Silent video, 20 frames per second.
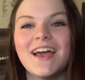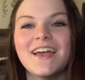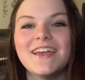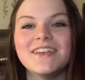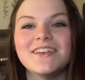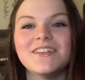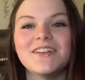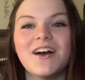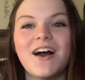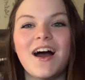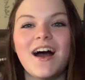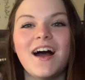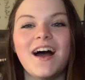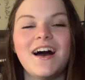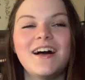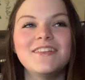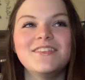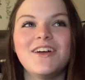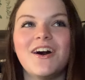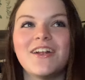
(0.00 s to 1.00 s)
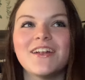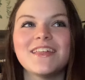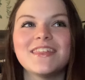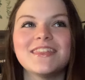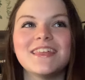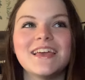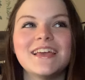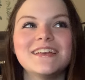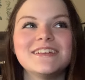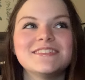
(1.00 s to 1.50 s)
You know, a lot of
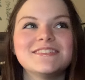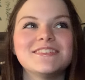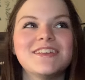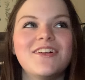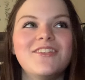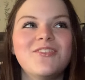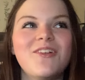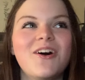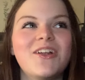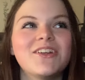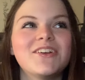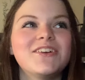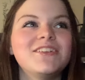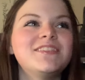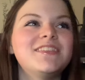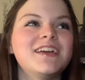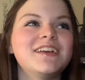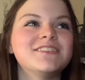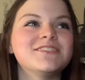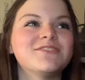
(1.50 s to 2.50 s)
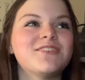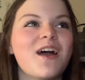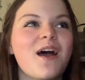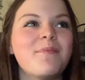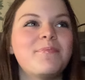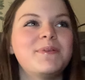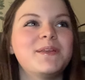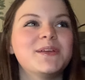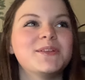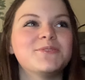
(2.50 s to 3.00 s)
good things are
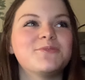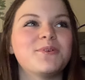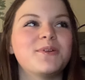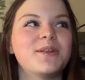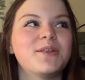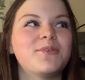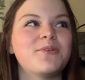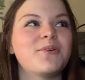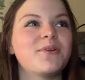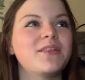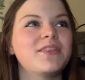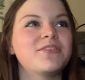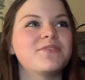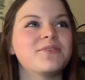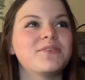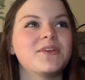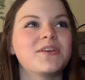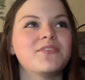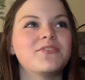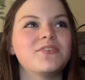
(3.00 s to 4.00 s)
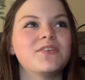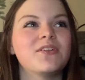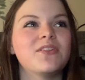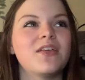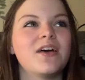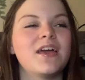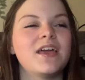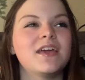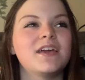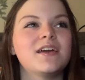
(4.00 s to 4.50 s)
happening in 2023, I feel
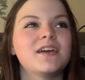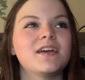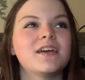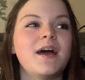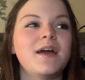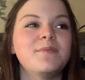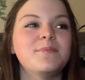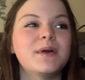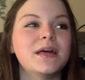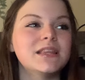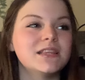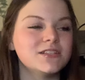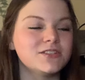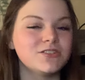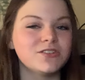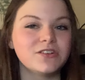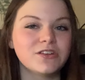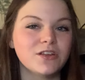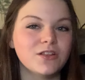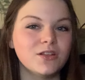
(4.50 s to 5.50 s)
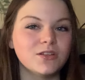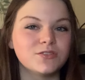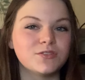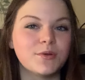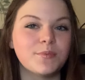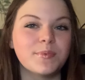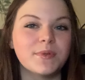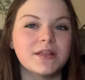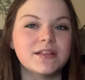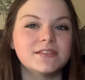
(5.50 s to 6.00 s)
like. I met the Serniella
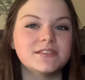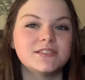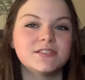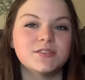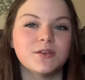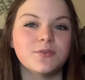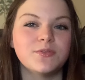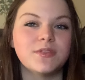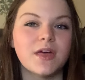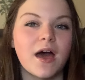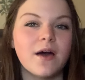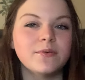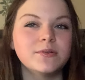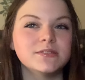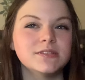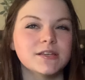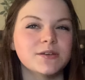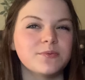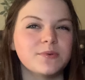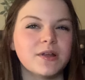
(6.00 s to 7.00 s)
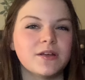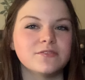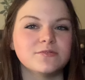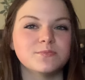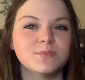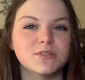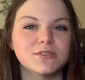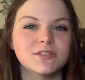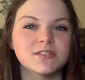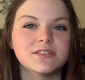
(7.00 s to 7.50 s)
triplets, so that was, like, what I was
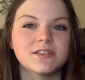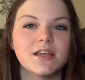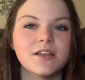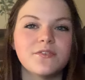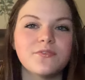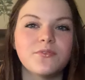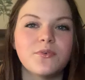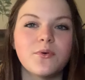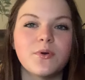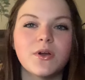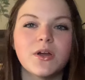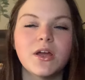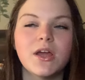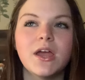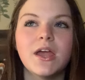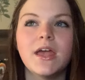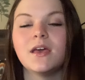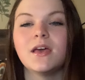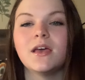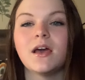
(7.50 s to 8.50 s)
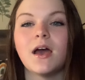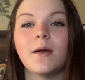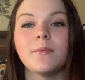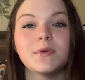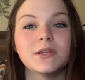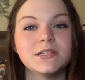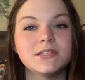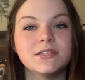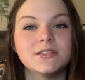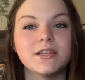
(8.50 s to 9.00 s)
most excited for. I'm
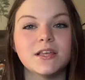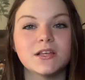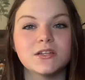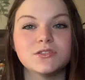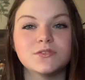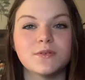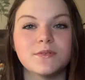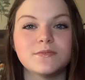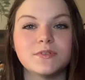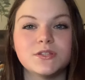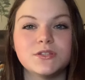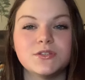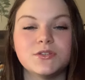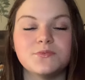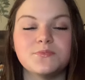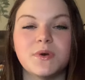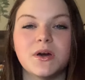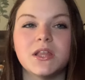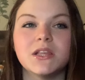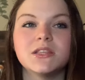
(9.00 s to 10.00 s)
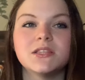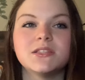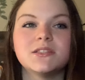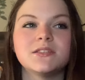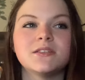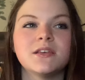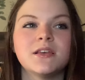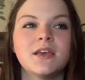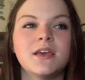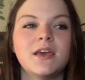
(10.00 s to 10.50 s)
gonna see Taylor Swift in 2
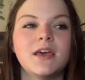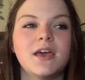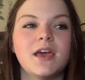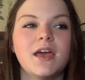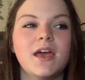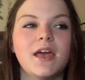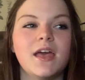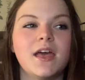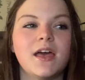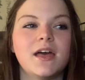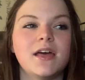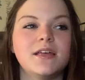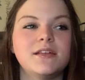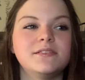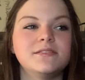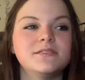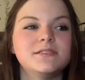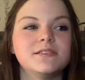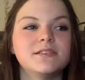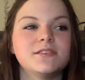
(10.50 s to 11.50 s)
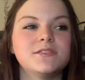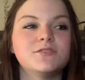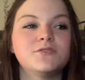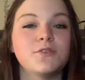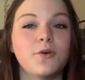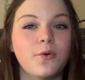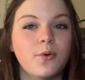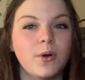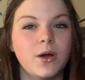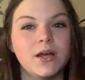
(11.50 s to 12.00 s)
months, and
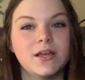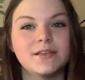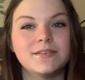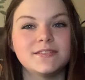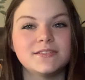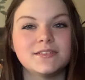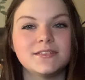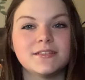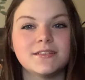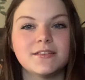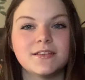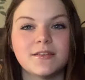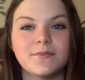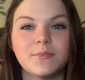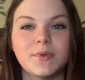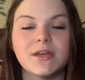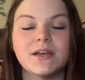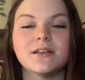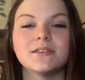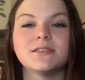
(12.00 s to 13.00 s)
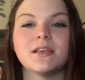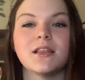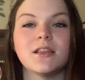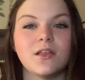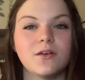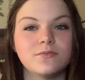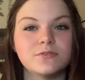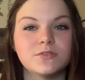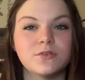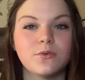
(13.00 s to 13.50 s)
Soul Quest, because I
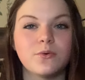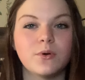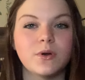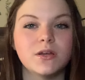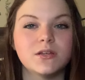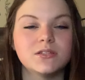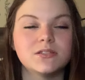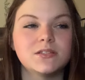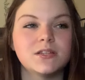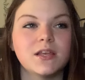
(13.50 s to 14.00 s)
love Soul Quest,